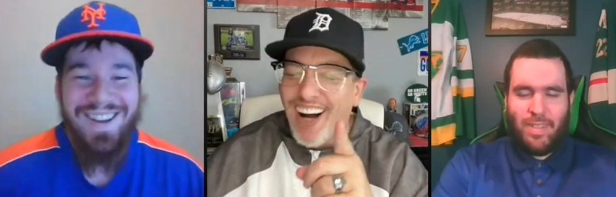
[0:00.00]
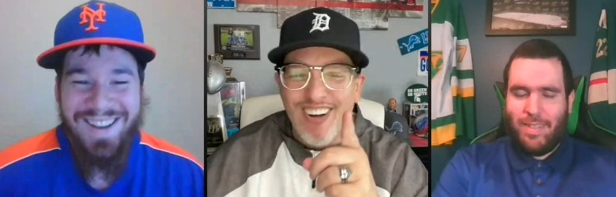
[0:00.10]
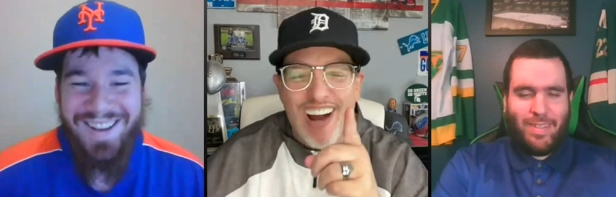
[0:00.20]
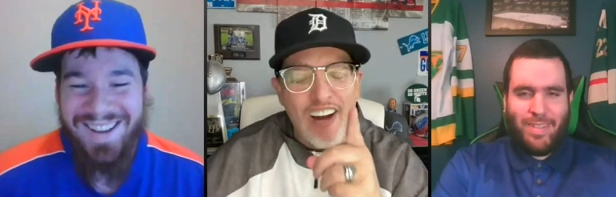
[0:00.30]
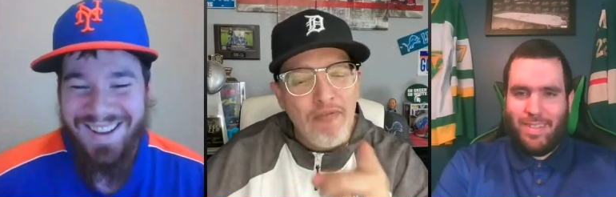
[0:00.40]
Speaker 1: I'll
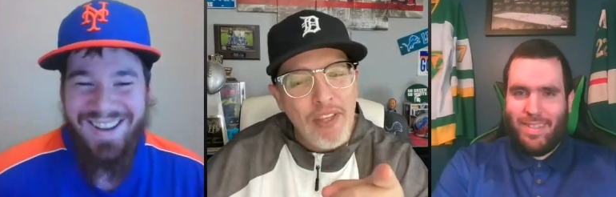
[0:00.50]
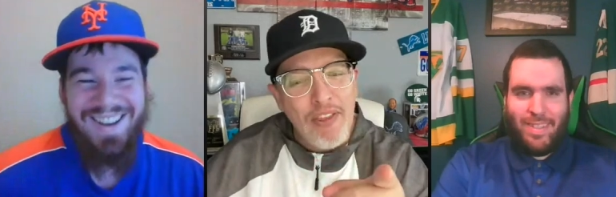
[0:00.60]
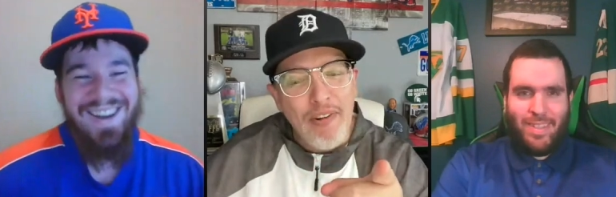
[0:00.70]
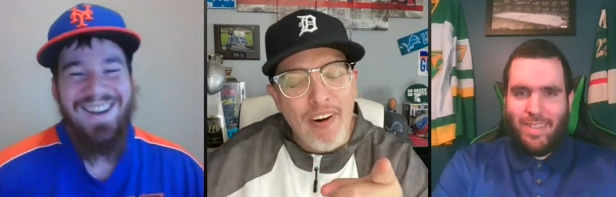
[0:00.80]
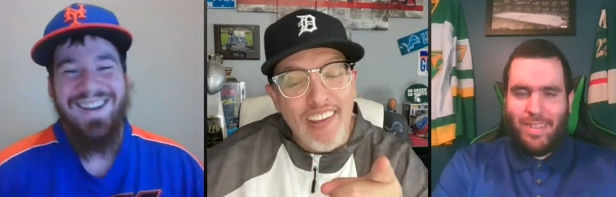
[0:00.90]
ride with
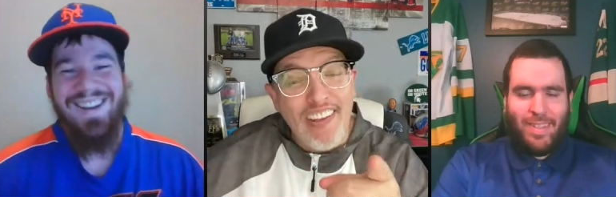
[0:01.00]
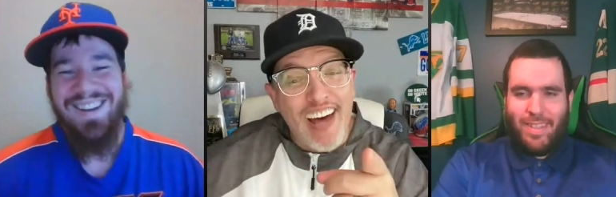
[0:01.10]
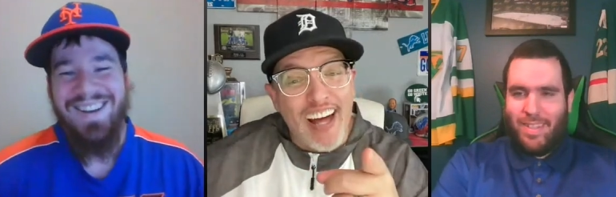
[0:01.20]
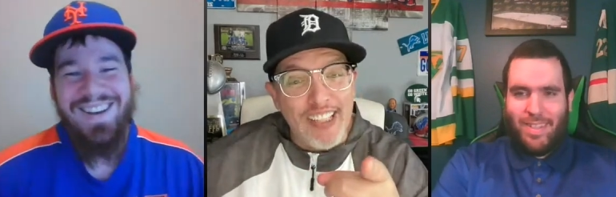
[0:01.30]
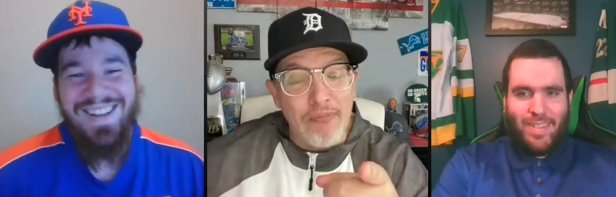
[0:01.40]
you on the
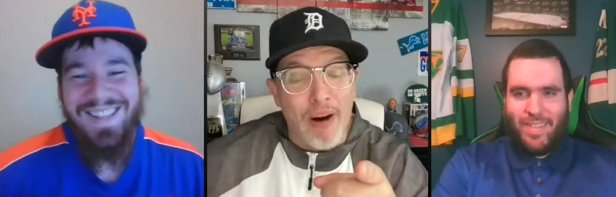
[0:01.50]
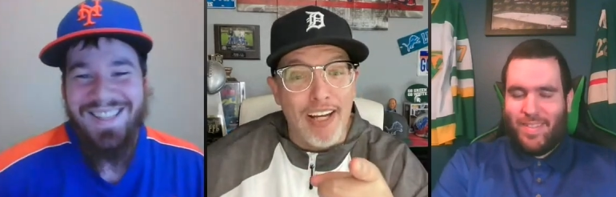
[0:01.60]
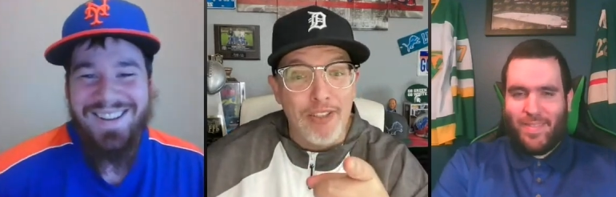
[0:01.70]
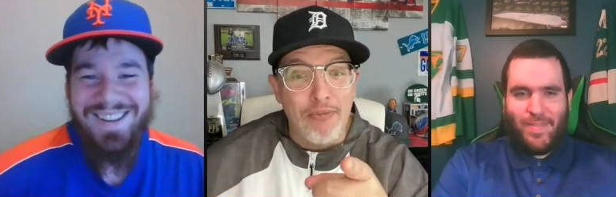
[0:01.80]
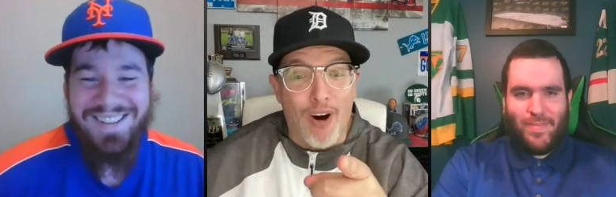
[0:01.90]
Nats
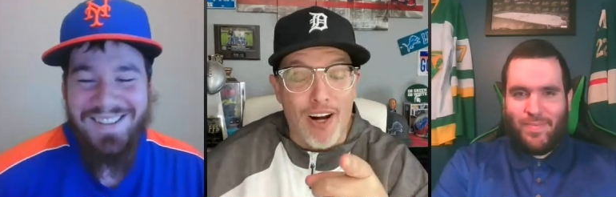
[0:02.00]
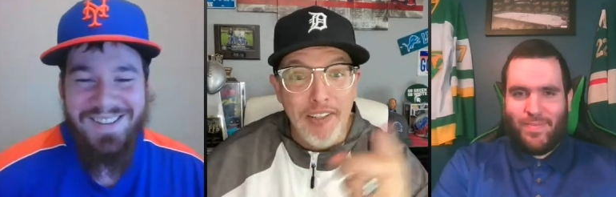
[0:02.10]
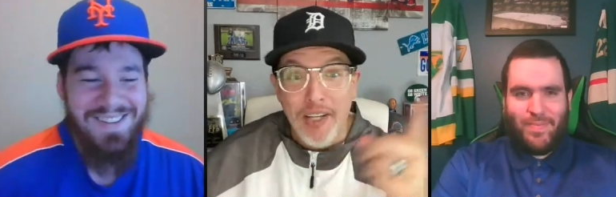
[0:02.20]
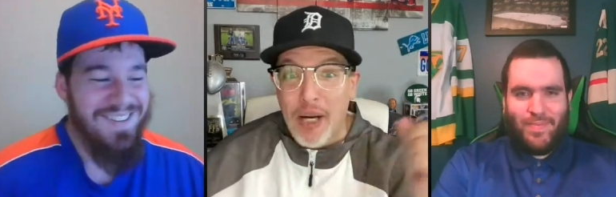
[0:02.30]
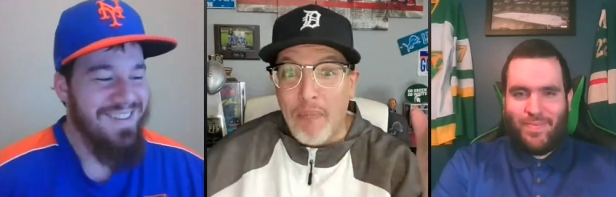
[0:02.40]
minus
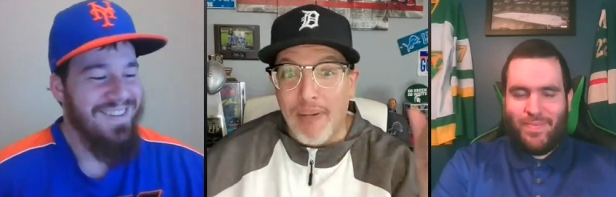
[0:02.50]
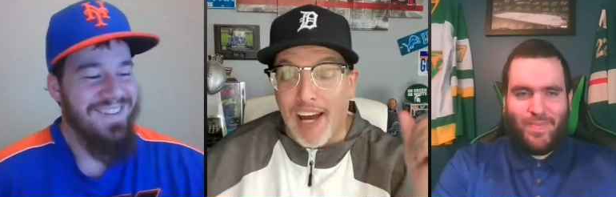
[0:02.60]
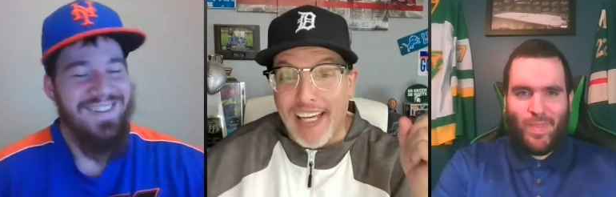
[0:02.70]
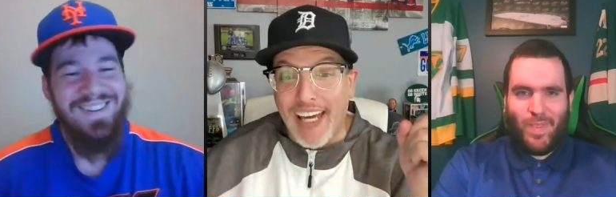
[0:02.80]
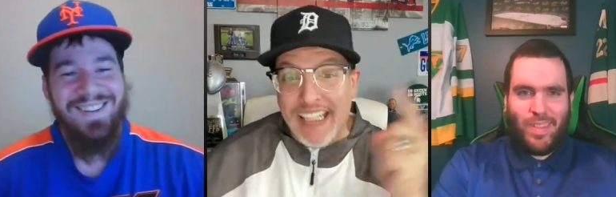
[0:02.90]
one, but I
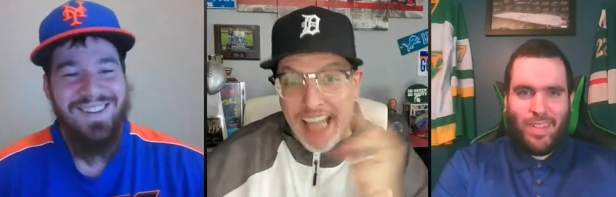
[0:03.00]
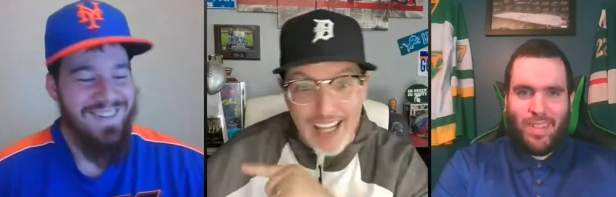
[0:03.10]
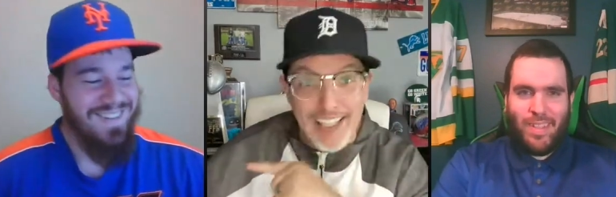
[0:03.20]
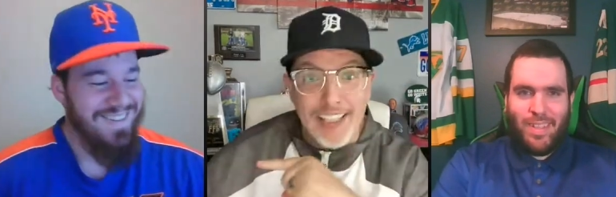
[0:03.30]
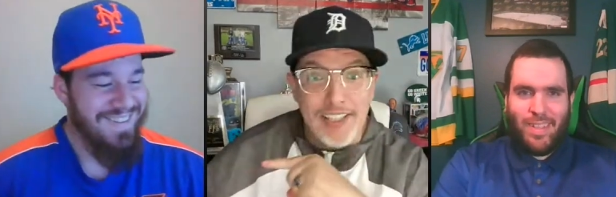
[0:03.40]
cannot
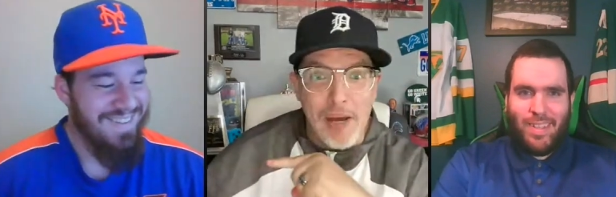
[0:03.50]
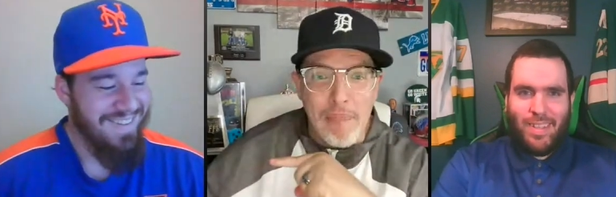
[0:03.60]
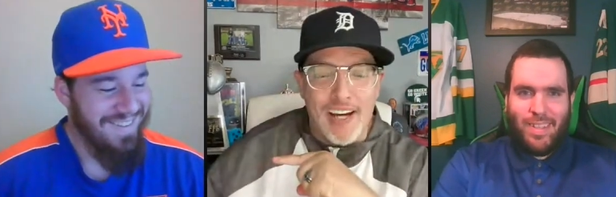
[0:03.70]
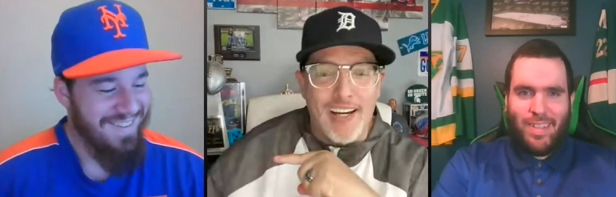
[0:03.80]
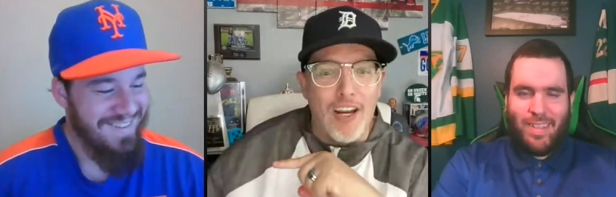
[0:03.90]
accept
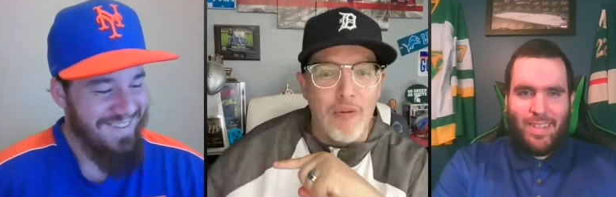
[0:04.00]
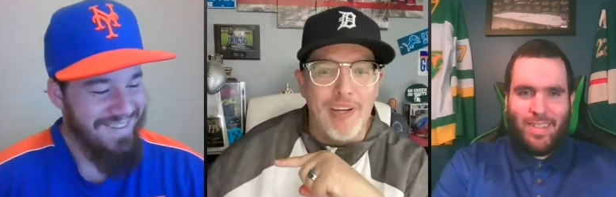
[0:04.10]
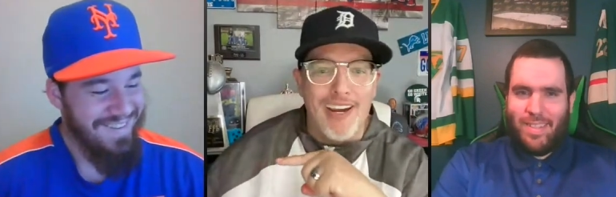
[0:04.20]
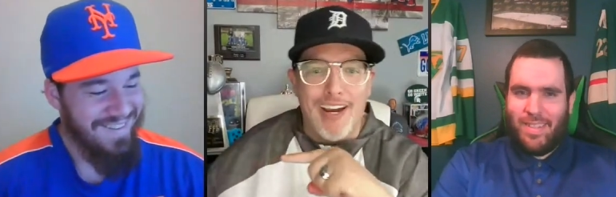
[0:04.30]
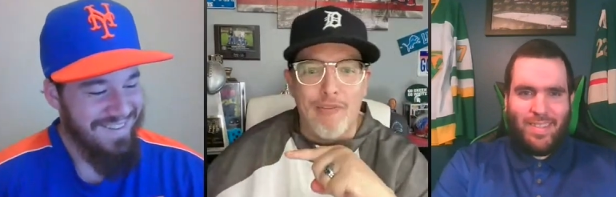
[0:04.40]
that kind of
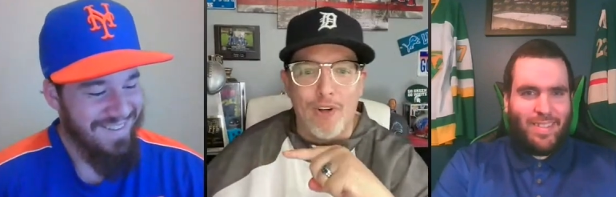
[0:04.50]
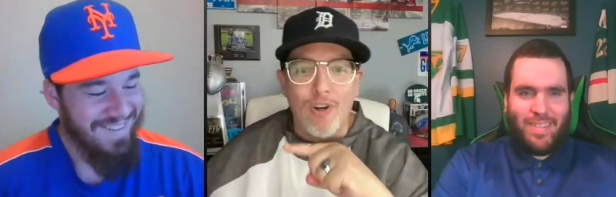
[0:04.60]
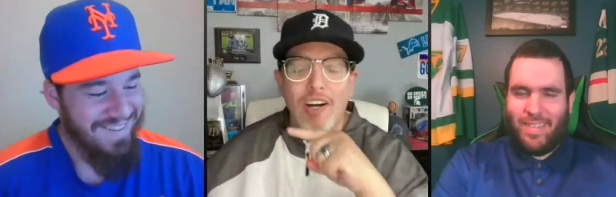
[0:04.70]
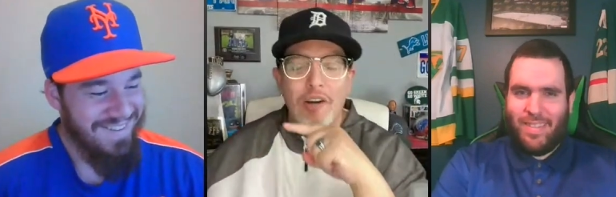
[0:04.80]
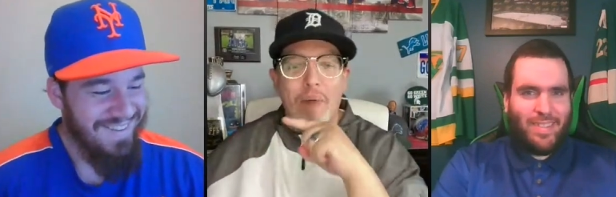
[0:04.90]
behavior.
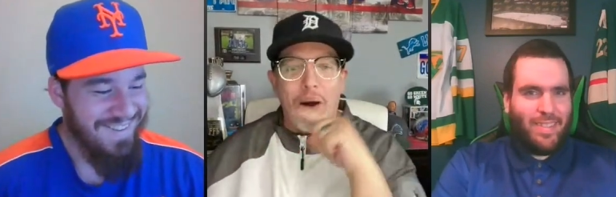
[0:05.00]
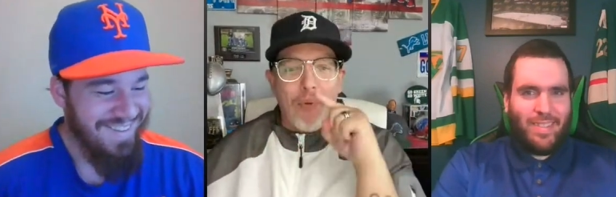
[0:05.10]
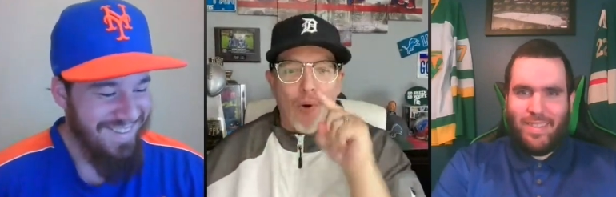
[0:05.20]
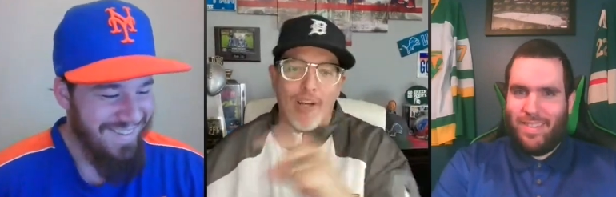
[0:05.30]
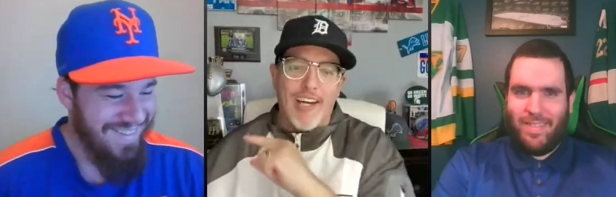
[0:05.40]
My
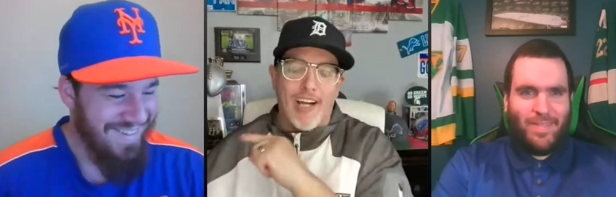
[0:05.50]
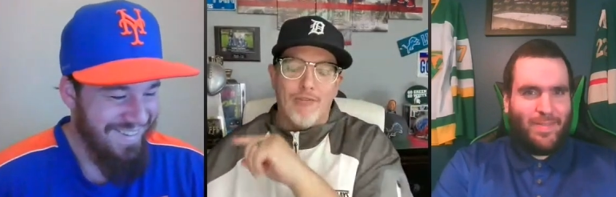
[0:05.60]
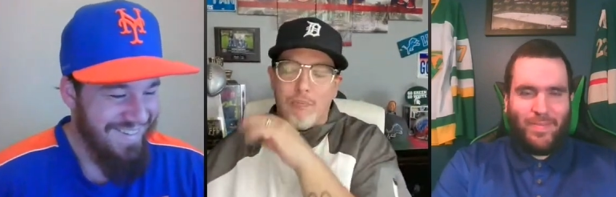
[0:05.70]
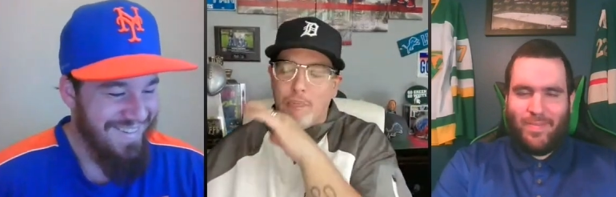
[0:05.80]
boy Patrick,